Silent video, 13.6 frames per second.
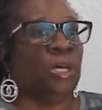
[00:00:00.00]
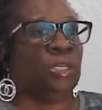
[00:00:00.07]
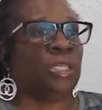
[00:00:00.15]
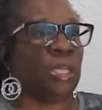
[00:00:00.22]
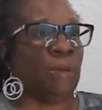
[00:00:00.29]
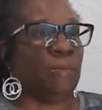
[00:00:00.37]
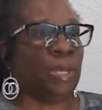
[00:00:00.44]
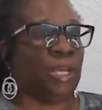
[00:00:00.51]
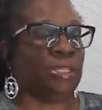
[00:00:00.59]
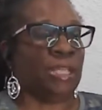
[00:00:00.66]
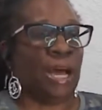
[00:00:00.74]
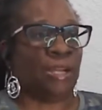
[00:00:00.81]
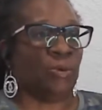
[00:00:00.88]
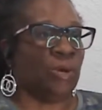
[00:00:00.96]

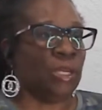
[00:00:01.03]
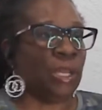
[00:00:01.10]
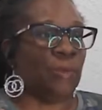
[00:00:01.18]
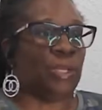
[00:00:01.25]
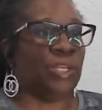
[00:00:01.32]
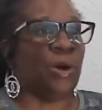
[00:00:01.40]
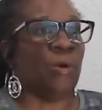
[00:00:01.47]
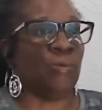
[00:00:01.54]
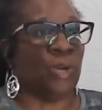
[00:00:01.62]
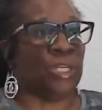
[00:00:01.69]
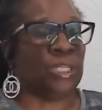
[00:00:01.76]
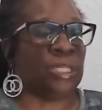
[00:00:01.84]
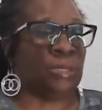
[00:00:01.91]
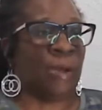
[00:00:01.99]
sunbiz.org and we don't
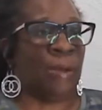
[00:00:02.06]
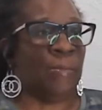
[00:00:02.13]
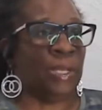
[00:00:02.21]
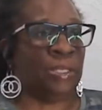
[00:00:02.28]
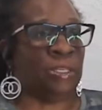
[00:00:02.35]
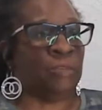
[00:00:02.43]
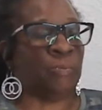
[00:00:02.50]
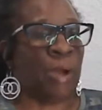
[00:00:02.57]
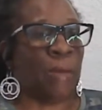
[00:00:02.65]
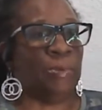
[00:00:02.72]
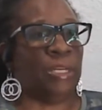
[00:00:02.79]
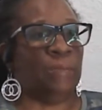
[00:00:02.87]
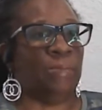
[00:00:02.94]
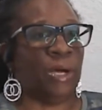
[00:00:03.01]
register our business
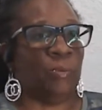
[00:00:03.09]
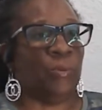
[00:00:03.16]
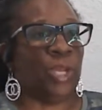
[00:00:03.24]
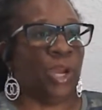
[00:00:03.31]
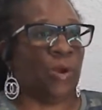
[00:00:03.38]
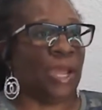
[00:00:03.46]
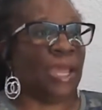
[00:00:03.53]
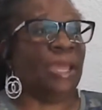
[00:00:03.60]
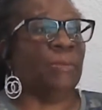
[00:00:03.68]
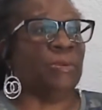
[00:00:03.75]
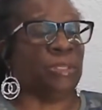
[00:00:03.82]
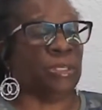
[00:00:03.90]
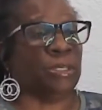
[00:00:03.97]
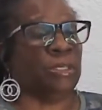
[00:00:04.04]
properly, but we are
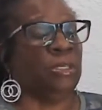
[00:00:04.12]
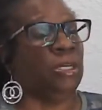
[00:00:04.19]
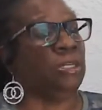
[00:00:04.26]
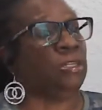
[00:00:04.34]
able to